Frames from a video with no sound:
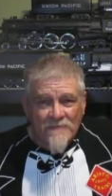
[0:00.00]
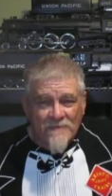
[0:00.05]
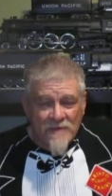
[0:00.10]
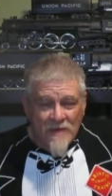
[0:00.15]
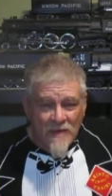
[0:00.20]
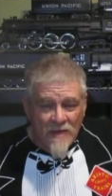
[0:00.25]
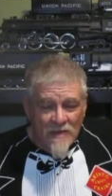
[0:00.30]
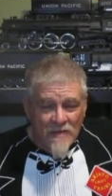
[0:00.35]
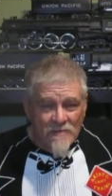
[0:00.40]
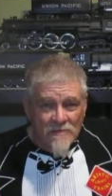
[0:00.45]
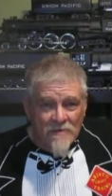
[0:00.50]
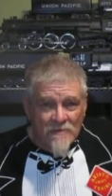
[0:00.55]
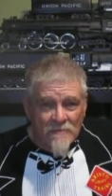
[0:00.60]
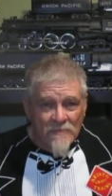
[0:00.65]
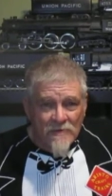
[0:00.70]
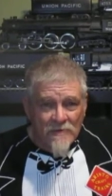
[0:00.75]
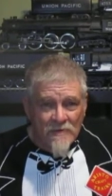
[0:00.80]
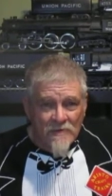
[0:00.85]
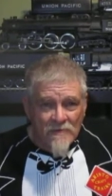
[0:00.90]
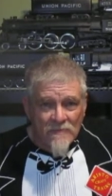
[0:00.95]

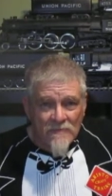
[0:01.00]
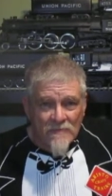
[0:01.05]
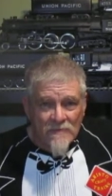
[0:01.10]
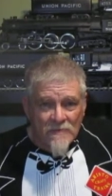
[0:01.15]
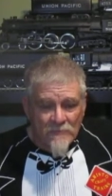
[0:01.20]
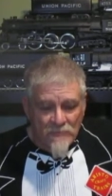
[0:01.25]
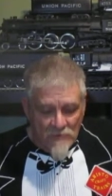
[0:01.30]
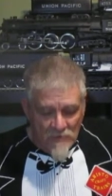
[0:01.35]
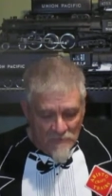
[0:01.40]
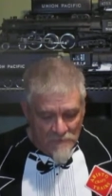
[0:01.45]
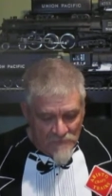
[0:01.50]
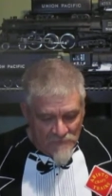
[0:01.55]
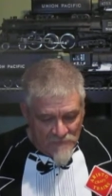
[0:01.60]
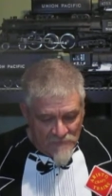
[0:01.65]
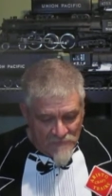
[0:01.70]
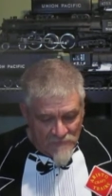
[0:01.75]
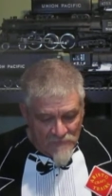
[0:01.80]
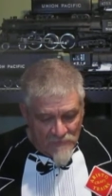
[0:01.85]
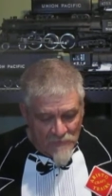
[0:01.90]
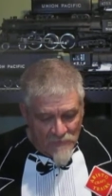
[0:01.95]
Caleb held on to the promise
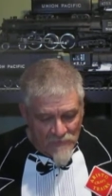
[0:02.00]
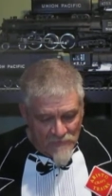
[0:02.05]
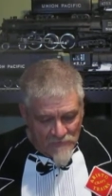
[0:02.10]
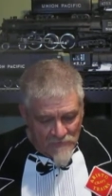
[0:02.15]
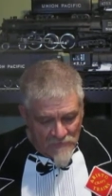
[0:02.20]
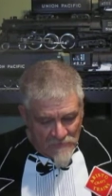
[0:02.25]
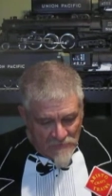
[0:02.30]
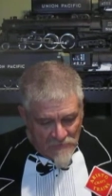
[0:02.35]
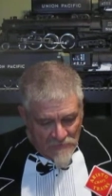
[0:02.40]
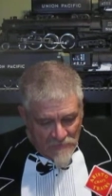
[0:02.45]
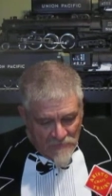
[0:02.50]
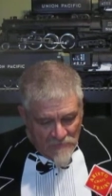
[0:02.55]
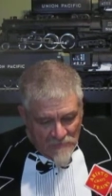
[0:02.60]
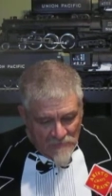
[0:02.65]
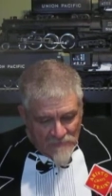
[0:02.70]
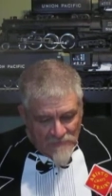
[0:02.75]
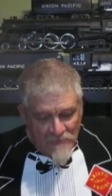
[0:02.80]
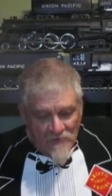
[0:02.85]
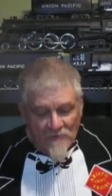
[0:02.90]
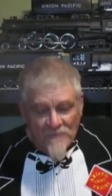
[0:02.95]
because him and
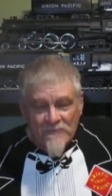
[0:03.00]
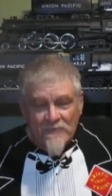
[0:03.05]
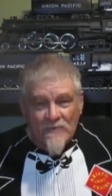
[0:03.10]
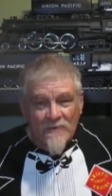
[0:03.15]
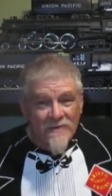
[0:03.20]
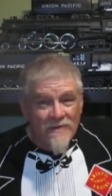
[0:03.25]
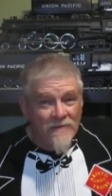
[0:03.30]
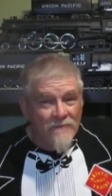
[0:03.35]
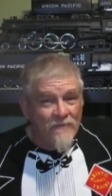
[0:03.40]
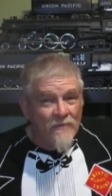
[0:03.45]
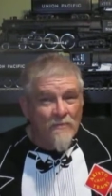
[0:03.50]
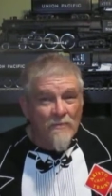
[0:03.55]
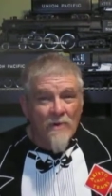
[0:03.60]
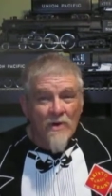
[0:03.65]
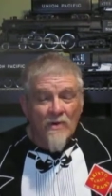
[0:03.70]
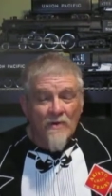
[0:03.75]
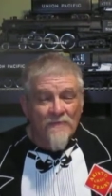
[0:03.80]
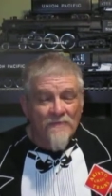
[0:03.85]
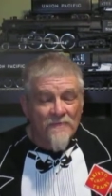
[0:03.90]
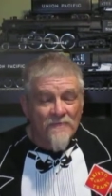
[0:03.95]
Joshua and even
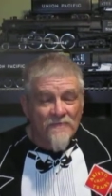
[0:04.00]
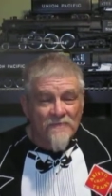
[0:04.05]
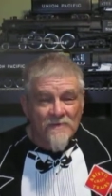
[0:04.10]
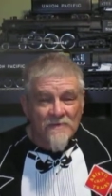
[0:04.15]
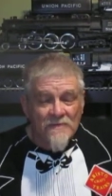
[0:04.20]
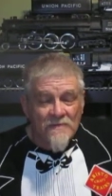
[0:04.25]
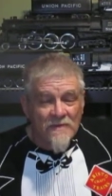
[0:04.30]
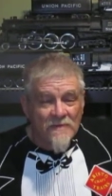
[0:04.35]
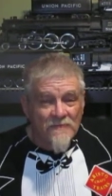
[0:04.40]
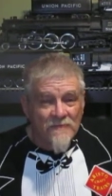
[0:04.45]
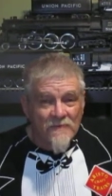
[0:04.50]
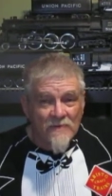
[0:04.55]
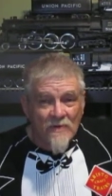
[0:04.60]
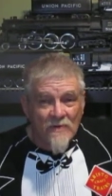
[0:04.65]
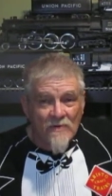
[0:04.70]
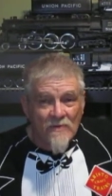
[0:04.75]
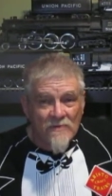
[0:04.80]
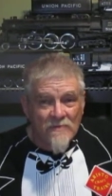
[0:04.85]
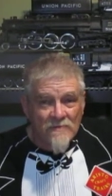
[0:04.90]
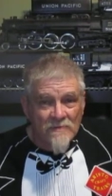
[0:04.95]
Moses didn't get to
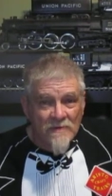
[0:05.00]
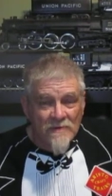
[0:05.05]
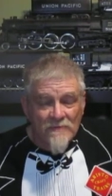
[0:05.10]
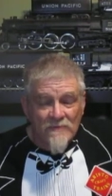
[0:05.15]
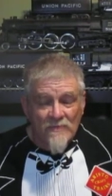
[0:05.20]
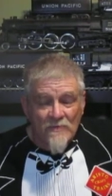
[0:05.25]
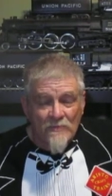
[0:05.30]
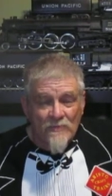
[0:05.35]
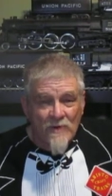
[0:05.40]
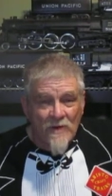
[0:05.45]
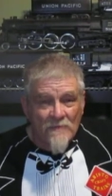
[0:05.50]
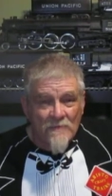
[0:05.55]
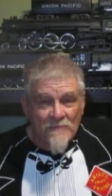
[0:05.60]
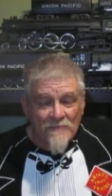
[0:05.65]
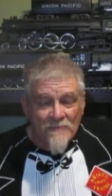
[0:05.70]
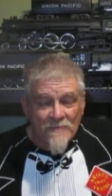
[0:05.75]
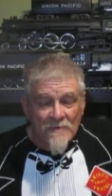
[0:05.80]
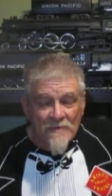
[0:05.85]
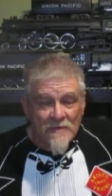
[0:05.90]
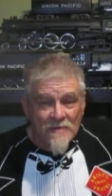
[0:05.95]
go into the
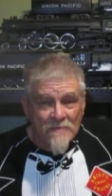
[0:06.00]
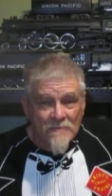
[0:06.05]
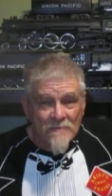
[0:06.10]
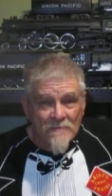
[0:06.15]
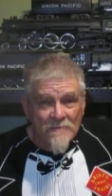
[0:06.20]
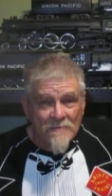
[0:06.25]
promised land